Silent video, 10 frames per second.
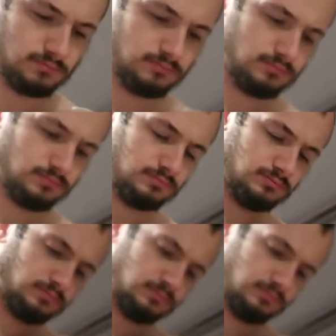
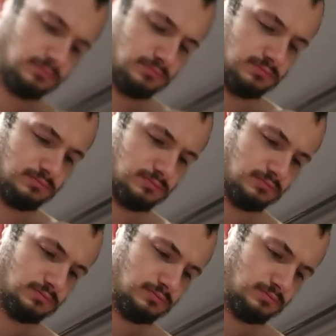
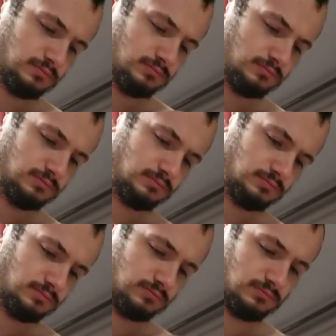
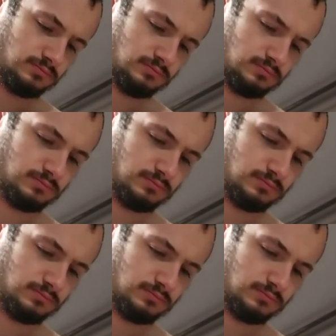[no speech]